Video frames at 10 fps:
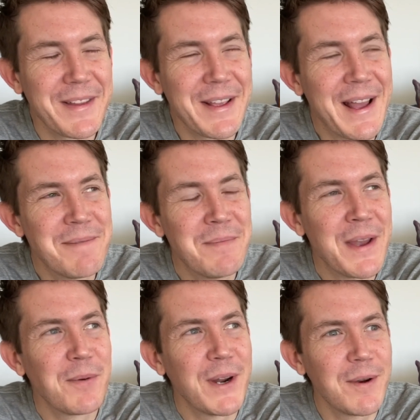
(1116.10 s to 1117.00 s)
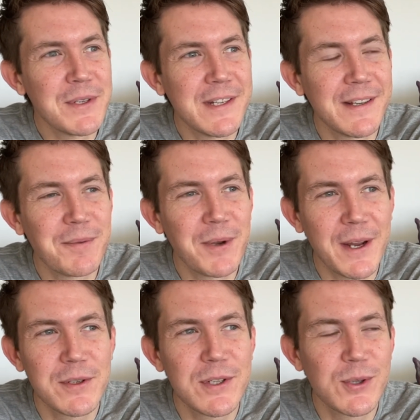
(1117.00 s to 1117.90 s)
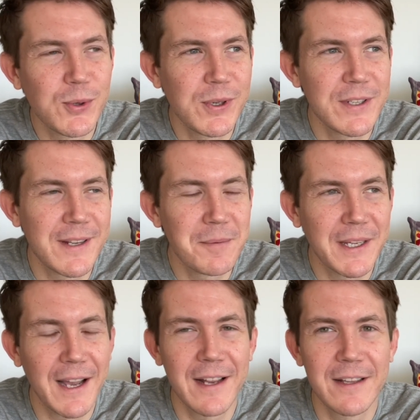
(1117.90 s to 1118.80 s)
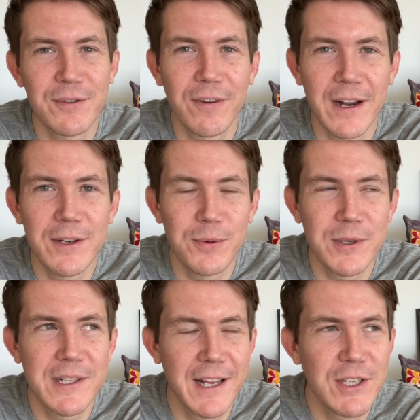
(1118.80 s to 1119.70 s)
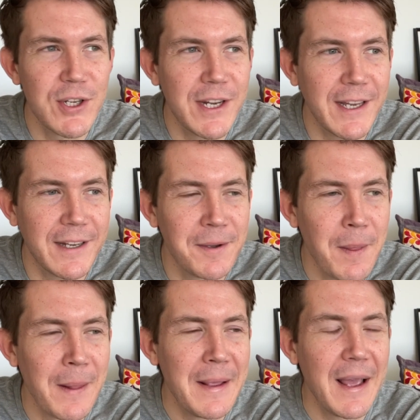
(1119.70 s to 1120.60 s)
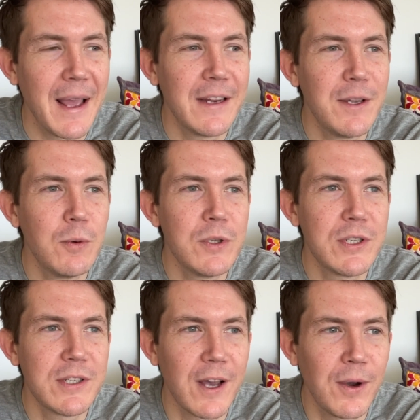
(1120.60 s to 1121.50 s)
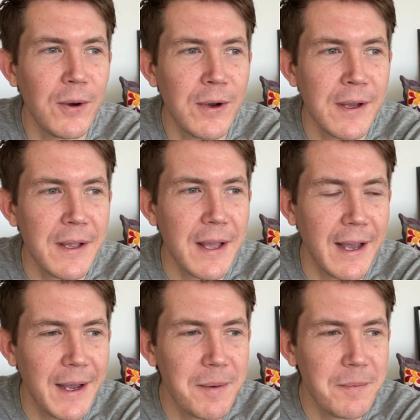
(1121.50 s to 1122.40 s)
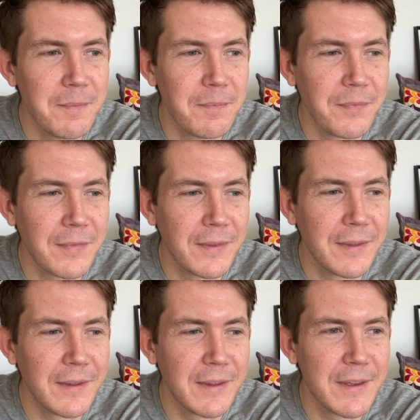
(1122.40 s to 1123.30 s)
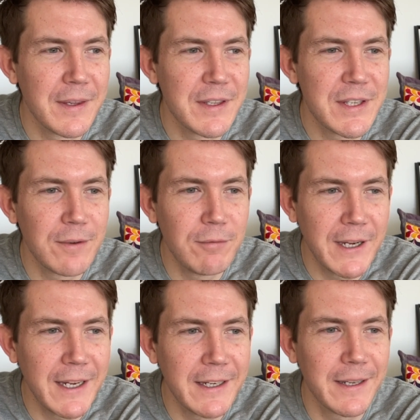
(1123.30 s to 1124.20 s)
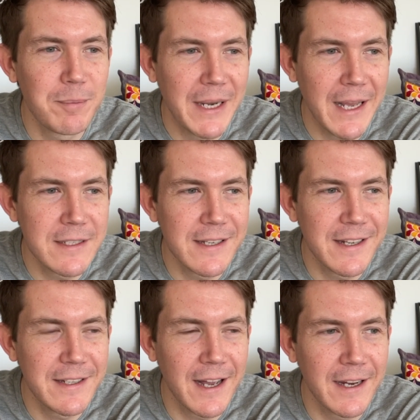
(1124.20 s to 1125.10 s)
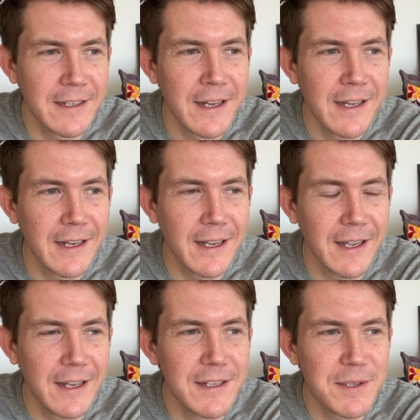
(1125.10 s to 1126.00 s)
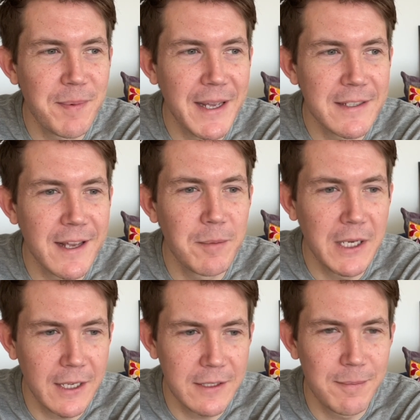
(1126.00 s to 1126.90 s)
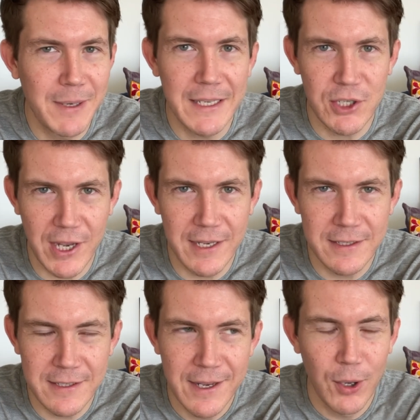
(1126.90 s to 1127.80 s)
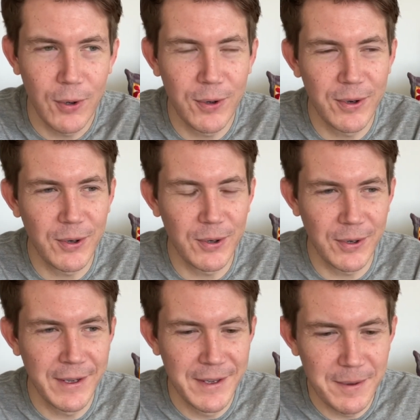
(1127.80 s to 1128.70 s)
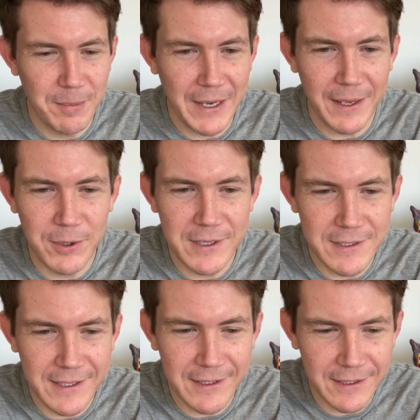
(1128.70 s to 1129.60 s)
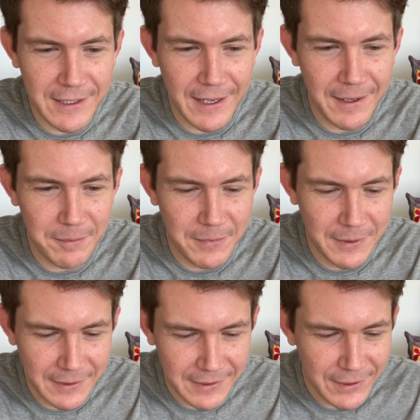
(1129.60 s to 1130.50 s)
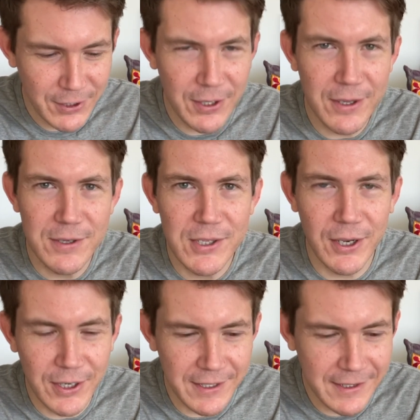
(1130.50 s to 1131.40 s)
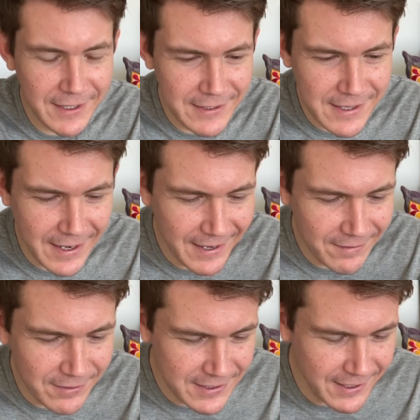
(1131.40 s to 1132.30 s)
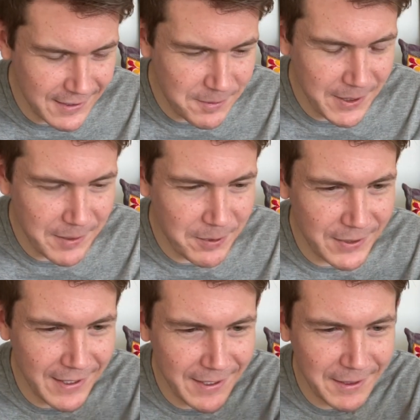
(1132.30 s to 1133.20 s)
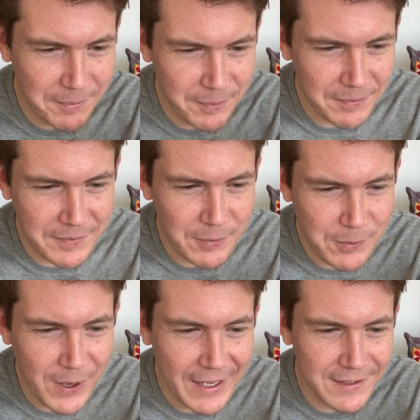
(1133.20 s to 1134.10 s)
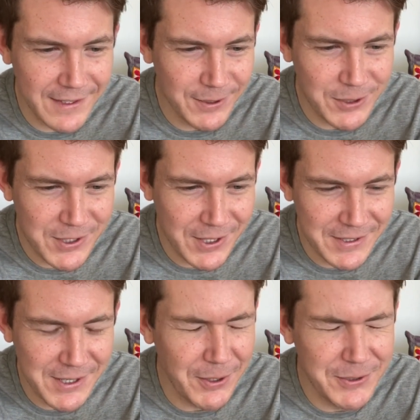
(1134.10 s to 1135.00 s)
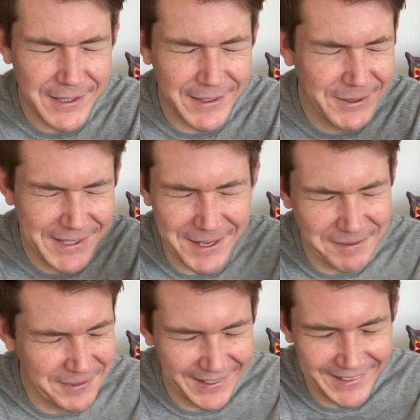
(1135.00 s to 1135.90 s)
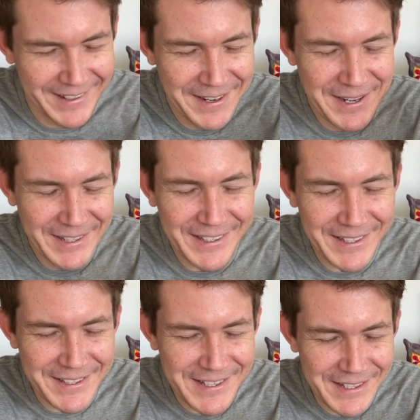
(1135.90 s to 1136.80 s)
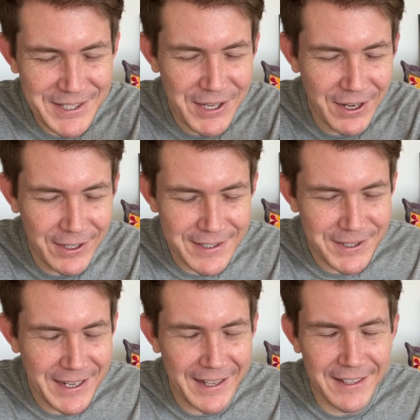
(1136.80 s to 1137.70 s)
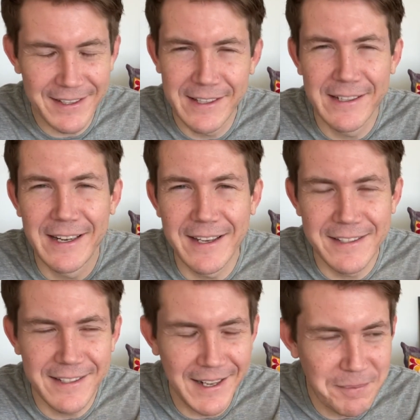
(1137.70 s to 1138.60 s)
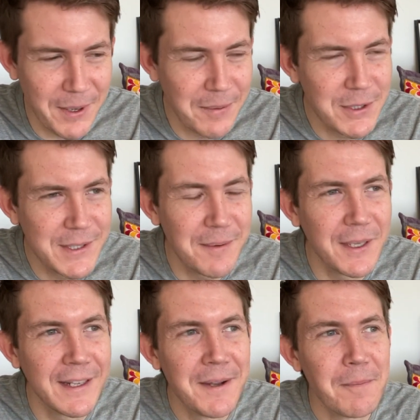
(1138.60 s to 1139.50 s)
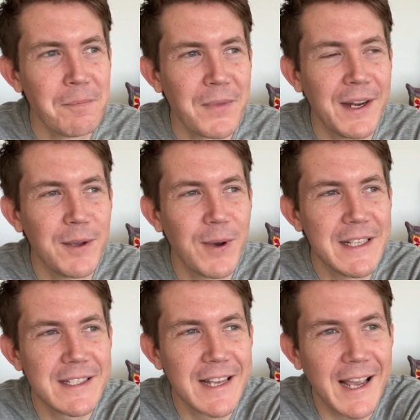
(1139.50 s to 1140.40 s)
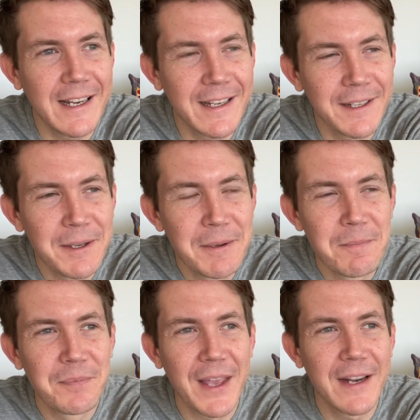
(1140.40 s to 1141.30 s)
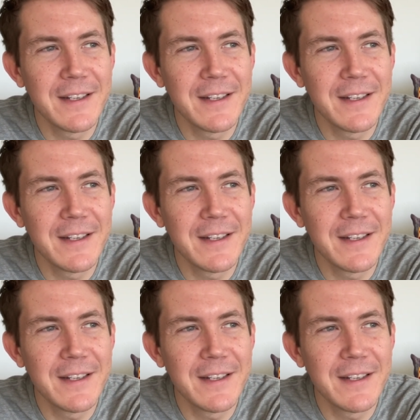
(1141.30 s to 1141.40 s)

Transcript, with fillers: um, when I was a, when I was at school or something, I had this friend who was an engineer. And he was so um, serene and placid, and like in his spare time, he liked to play chess or, or play with his little, um, you know, those circuit things they have, the science people, they're like welder or solder or something. These, these circuits together, and they light a light bulb or something. And he went sailing, and